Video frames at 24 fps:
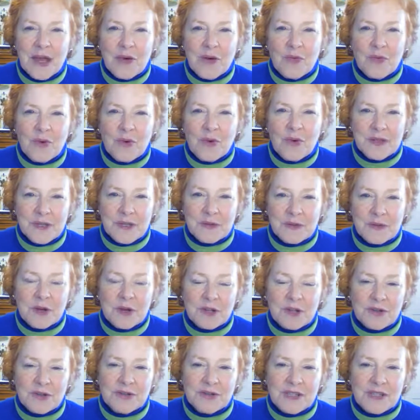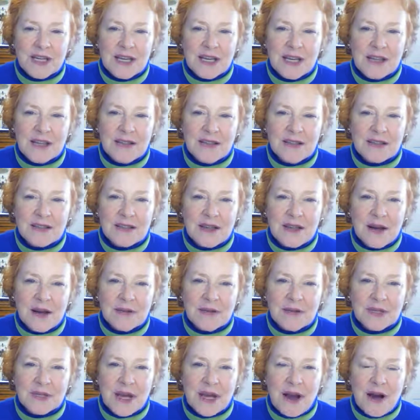with special needs
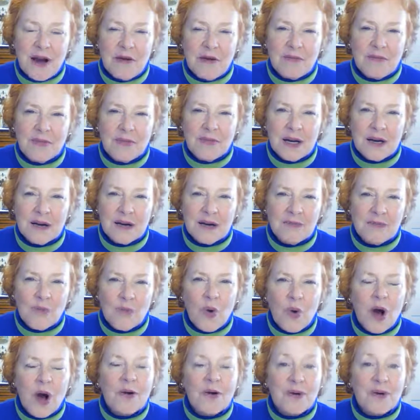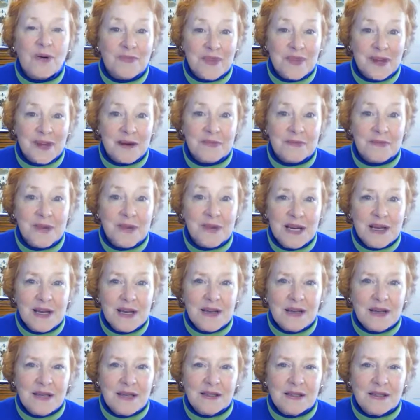to help welcome them
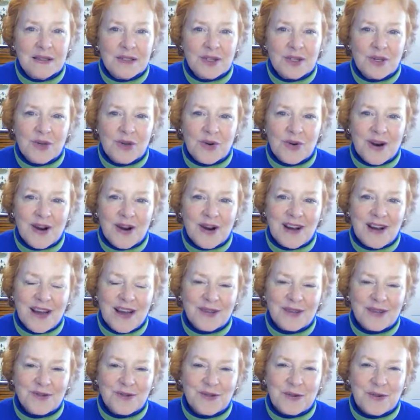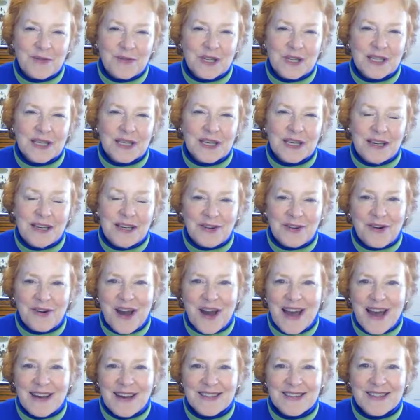into your classroom and to
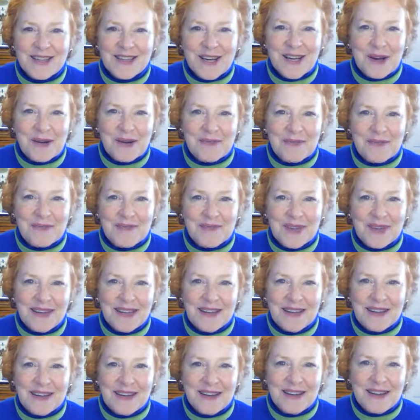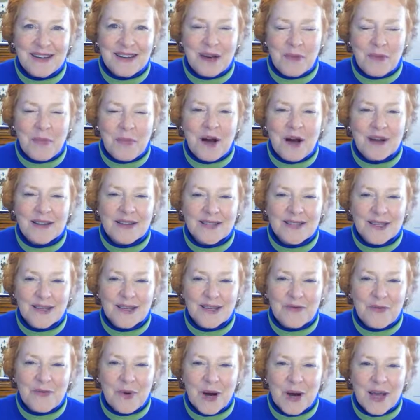interact in a
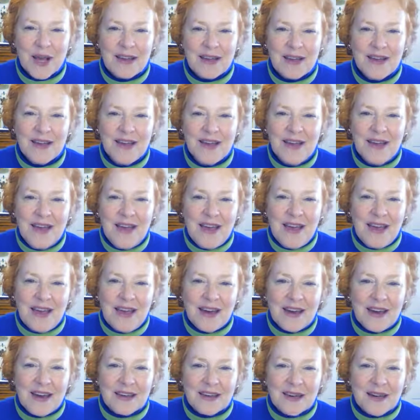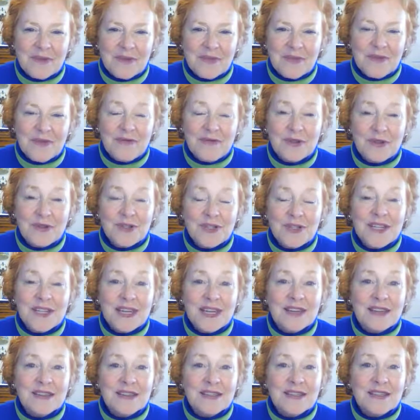positive way. And the first
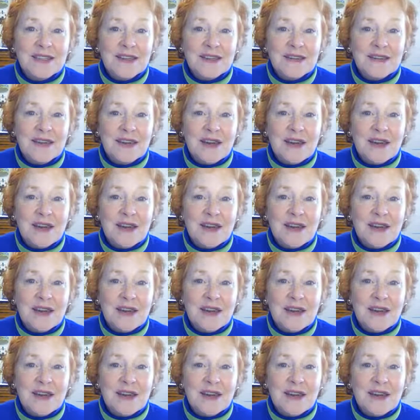thing is that